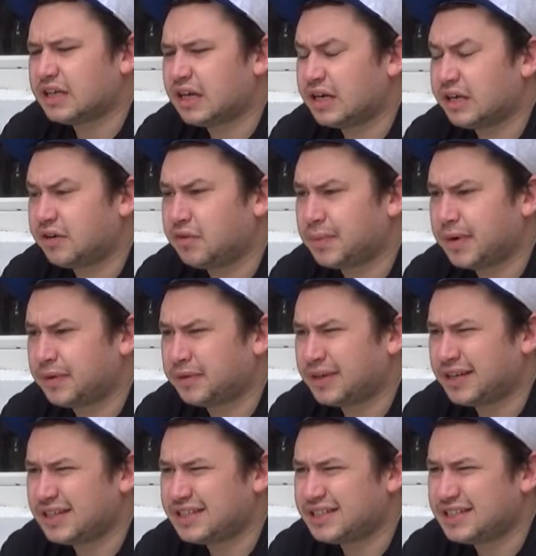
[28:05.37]
I hear about
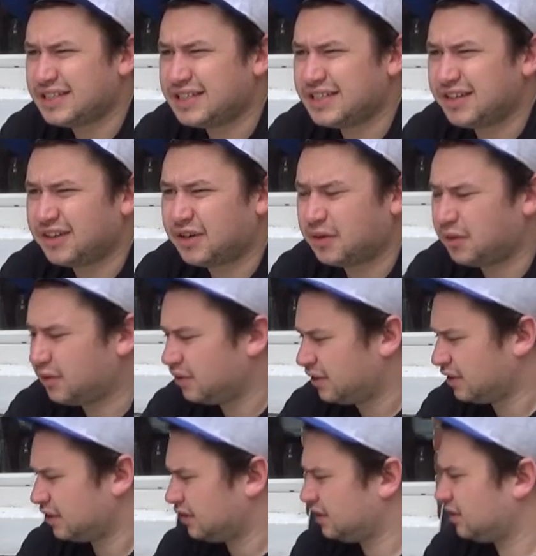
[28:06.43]
that? It's easy to go,
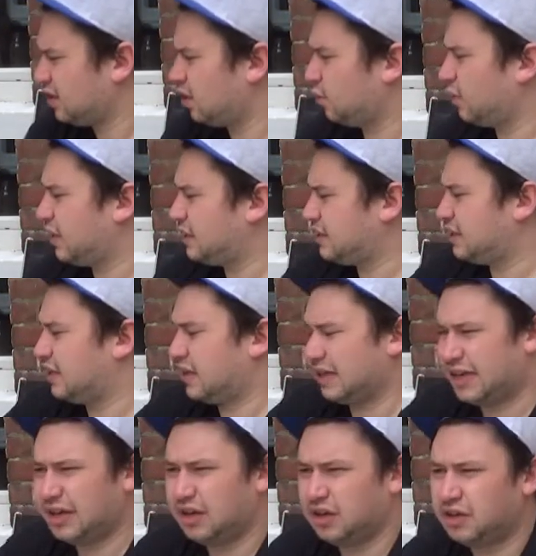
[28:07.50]
oh, why didn't I
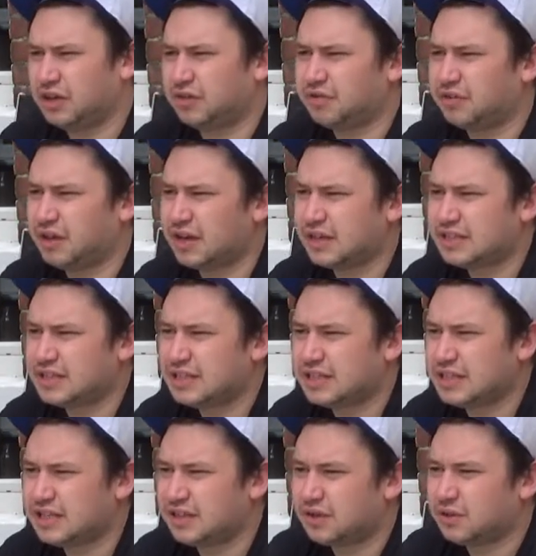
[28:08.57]
get a look in for that? It's
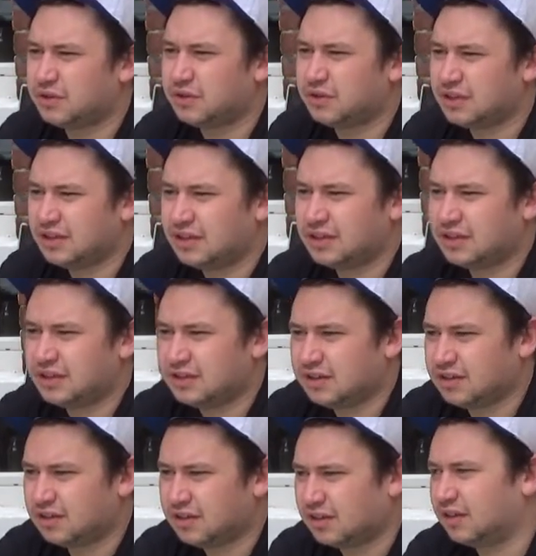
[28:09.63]
easy to go,
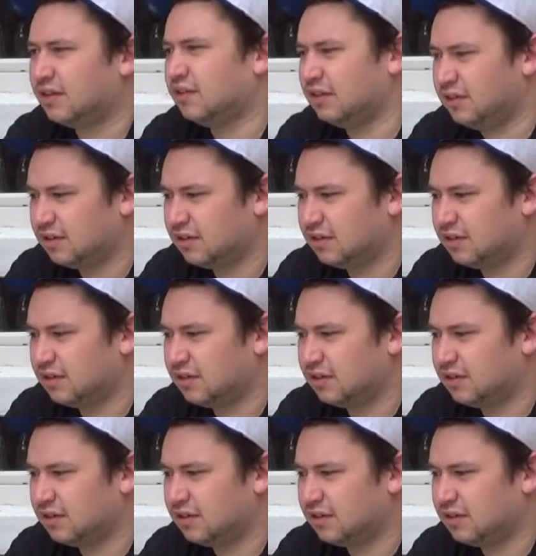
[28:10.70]
oh,